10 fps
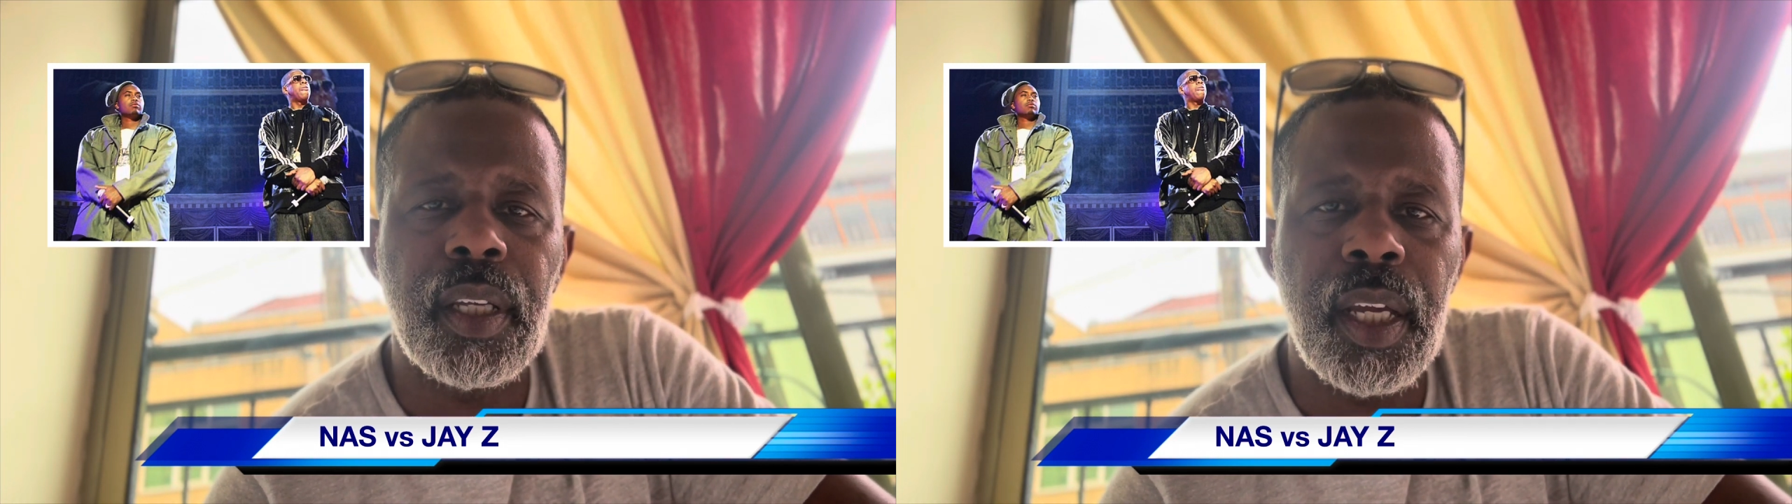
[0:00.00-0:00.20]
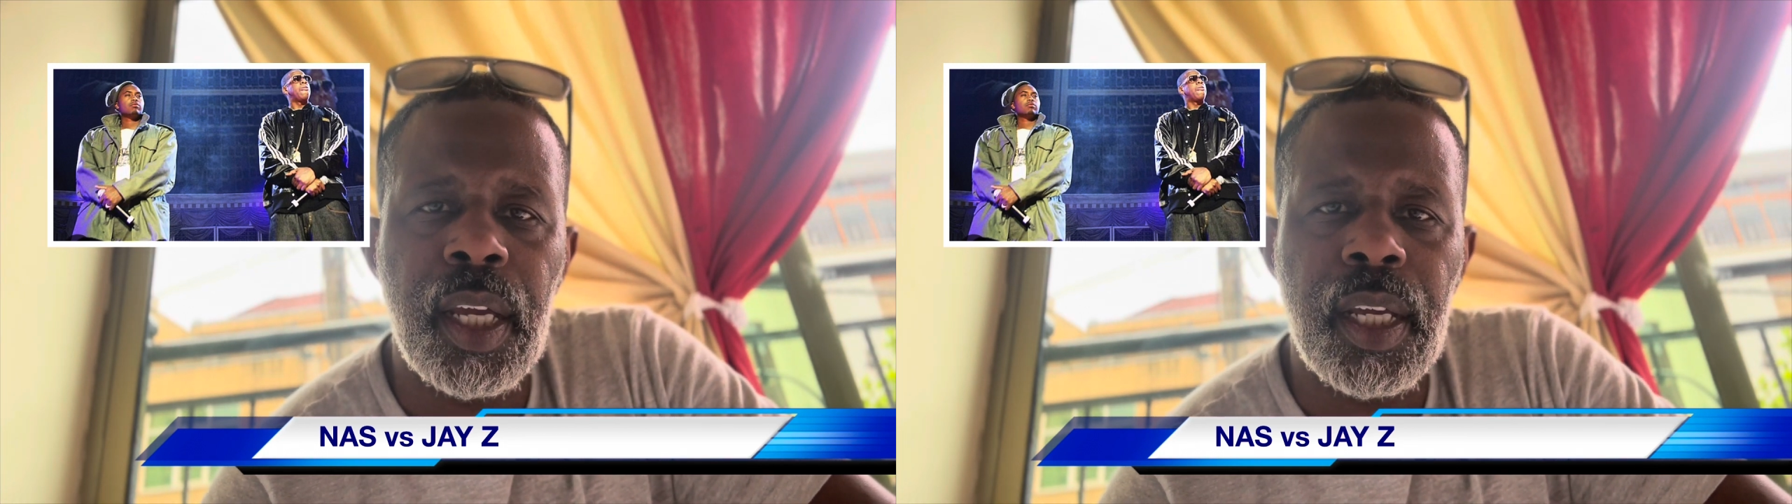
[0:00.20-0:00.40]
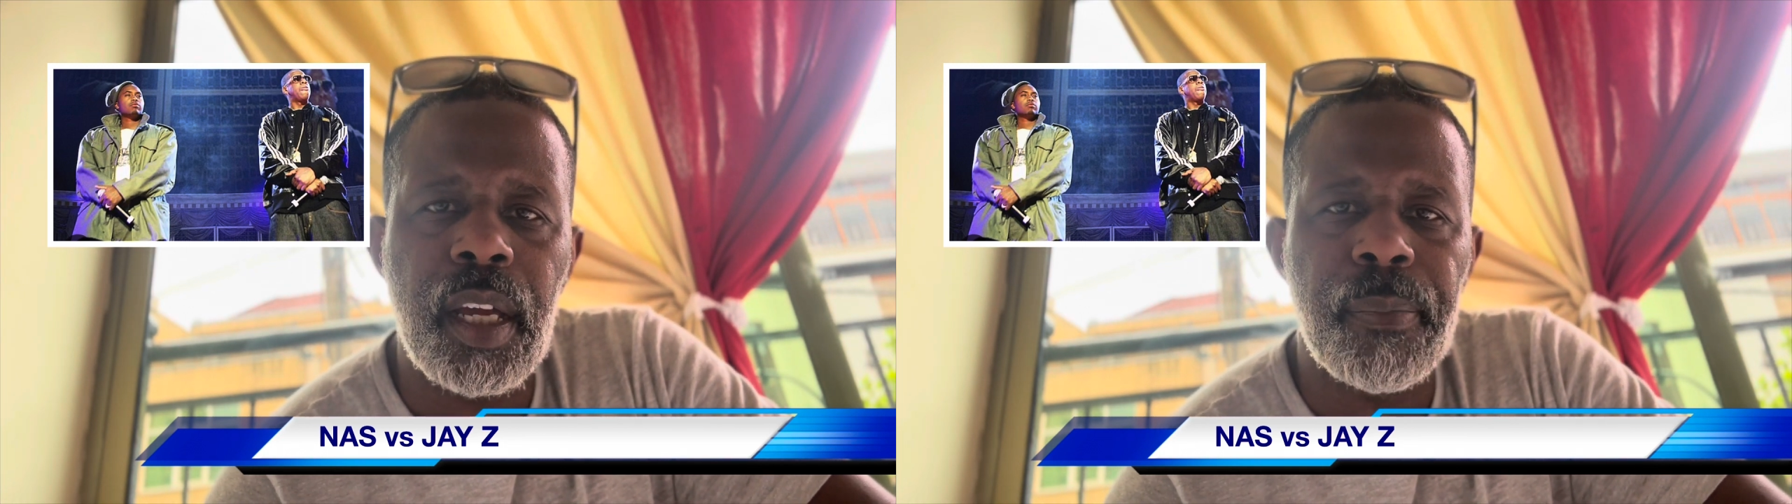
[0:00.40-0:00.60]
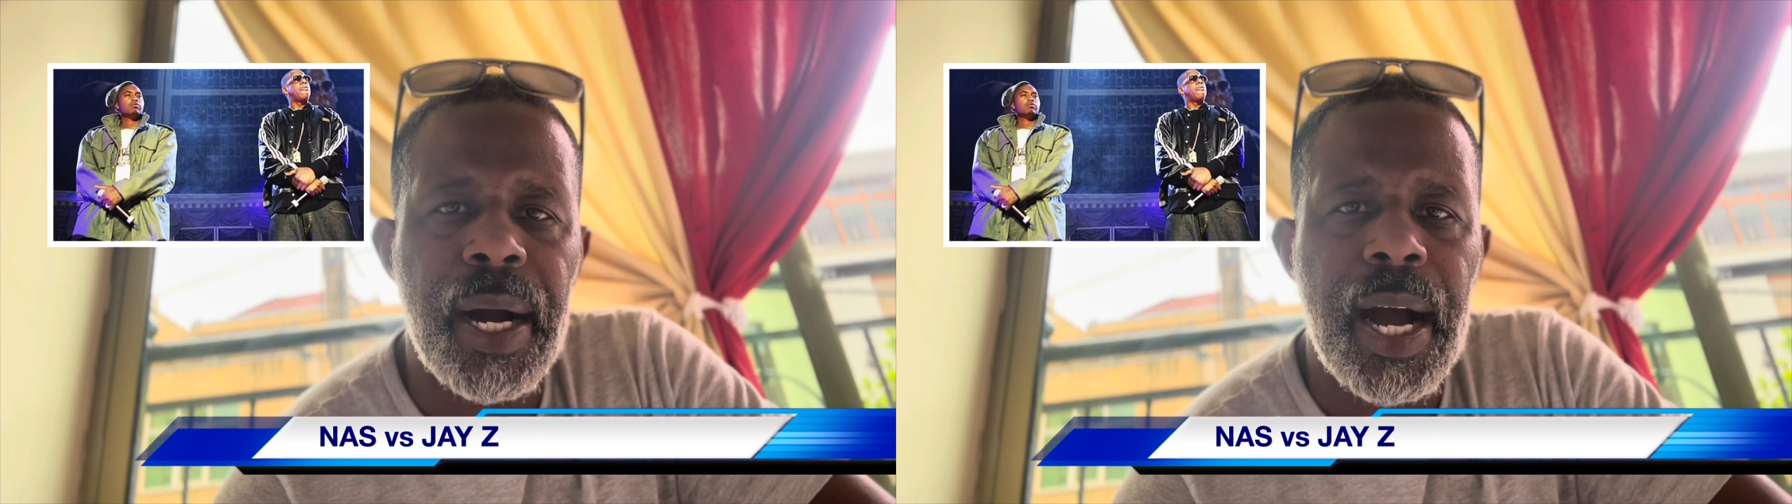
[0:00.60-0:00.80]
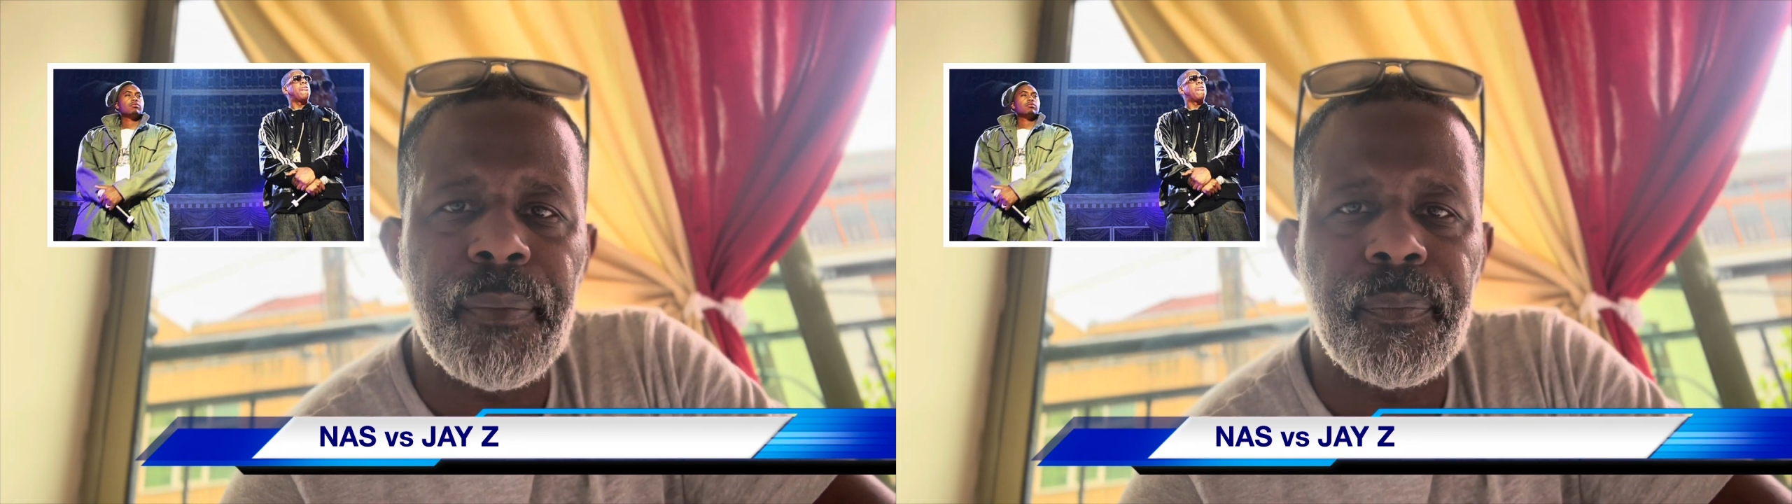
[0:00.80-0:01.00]
in hip
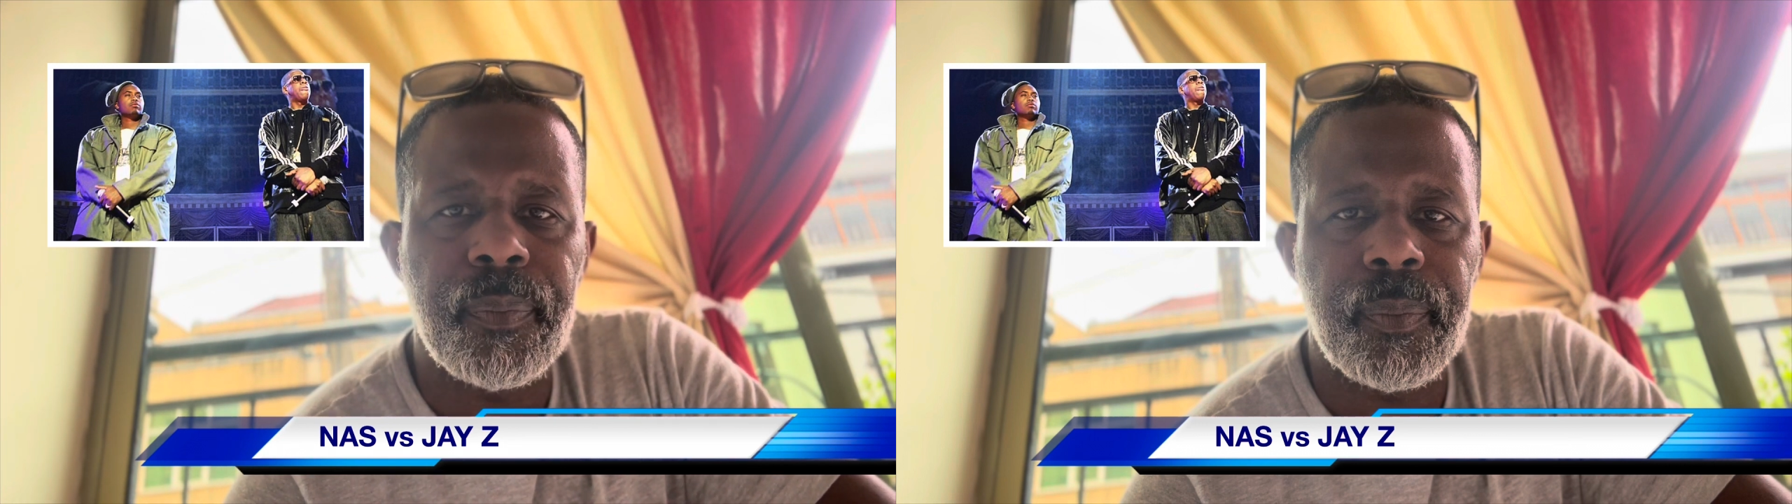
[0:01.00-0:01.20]
hop,